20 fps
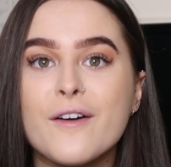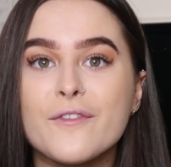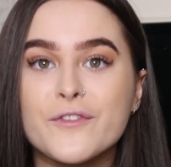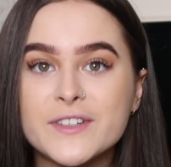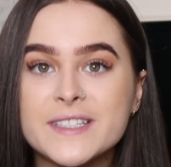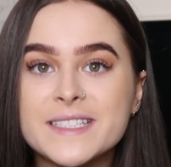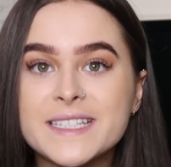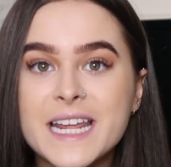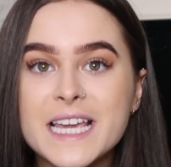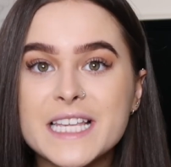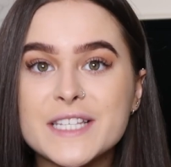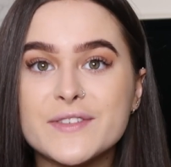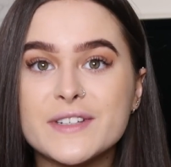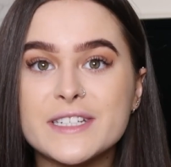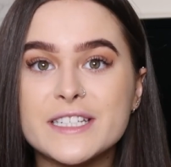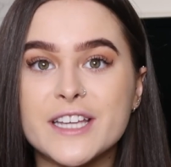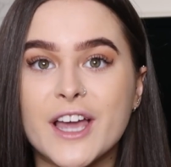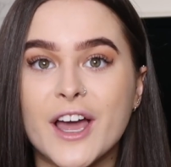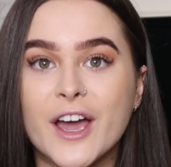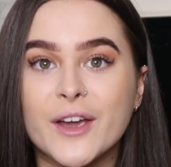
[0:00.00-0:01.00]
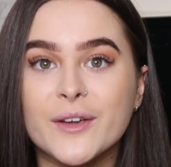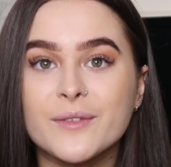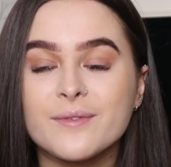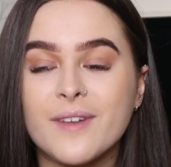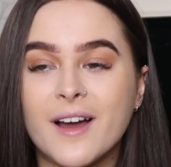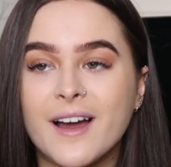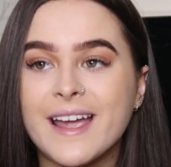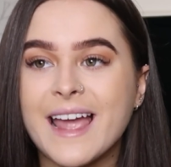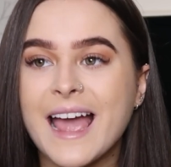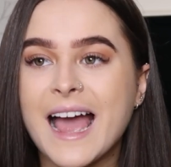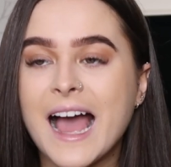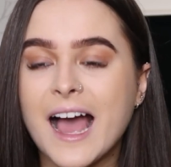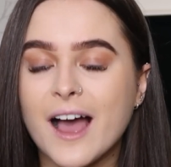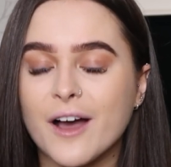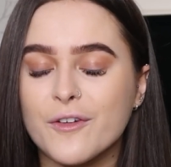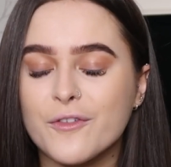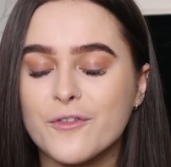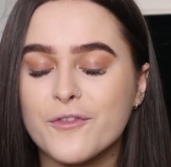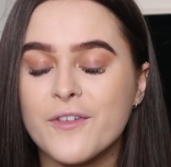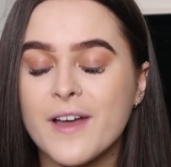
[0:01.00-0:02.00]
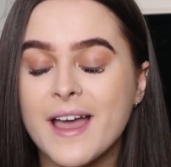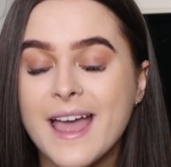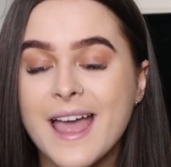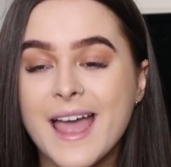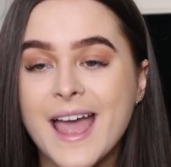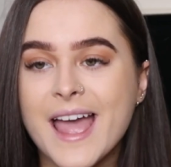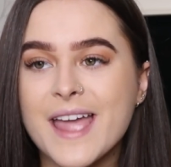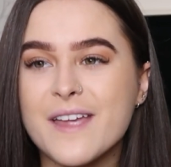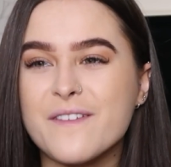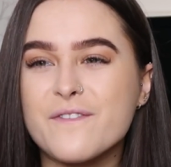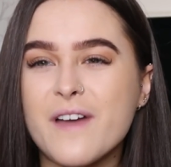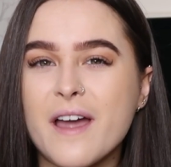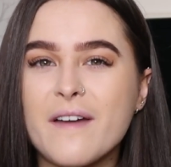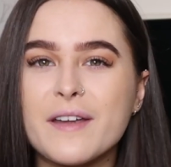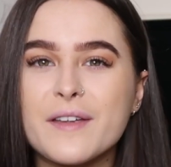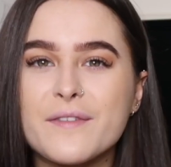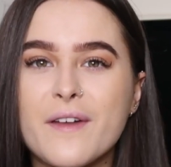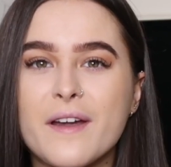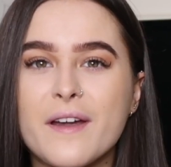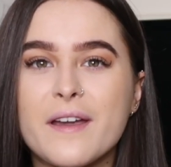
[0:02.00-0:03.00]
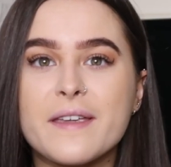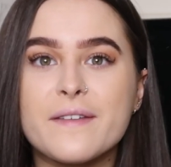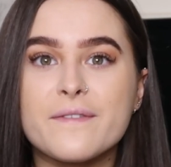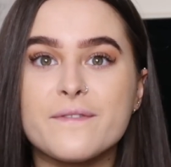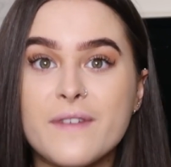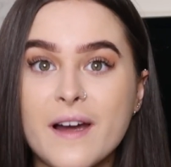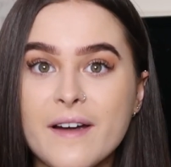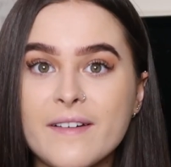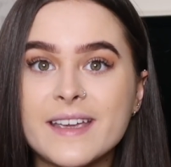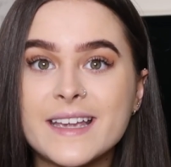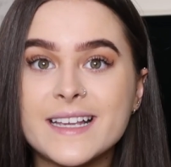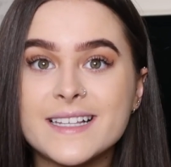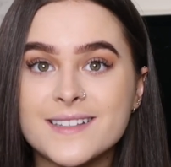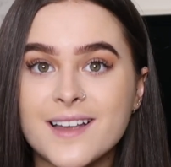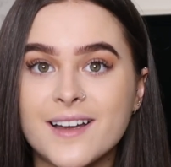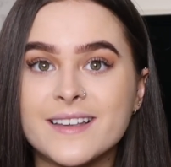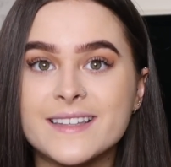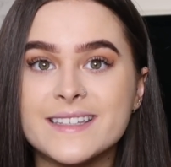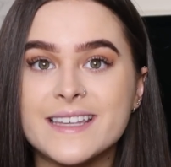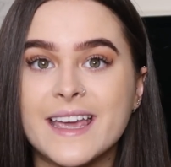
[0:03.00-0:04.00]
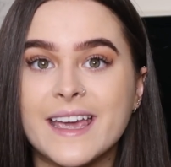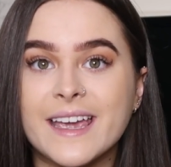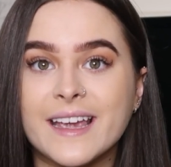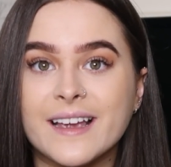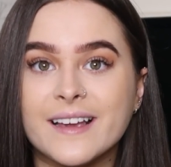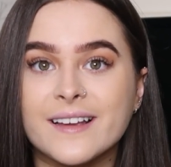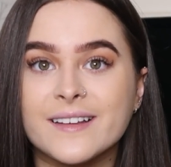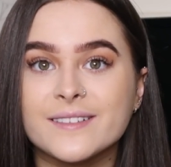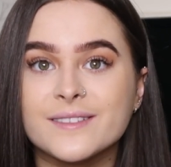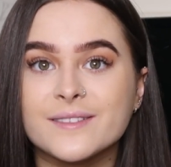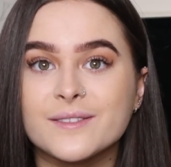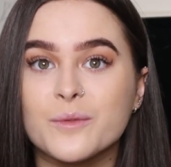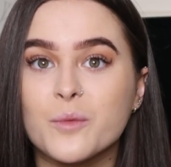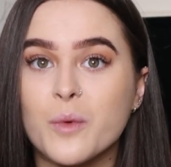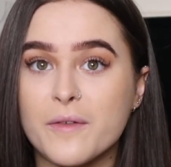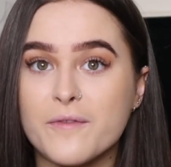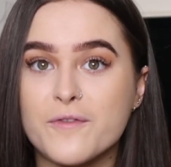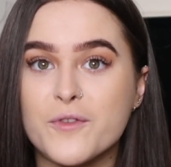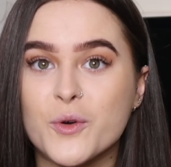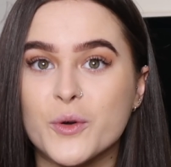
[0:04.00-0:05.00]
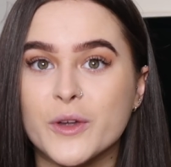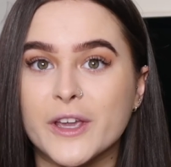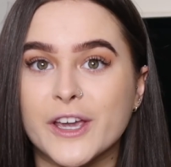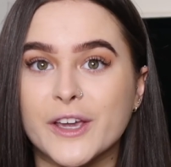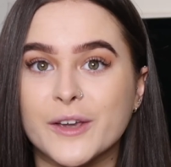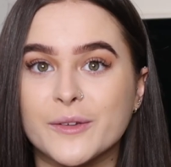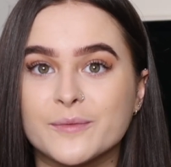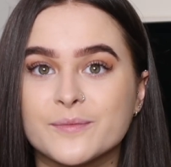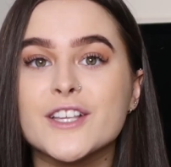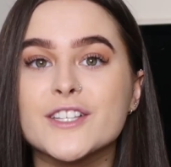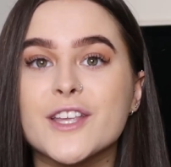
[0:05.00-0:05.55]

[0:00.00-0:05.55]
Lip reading: For today's video, I have a very exciting one for you.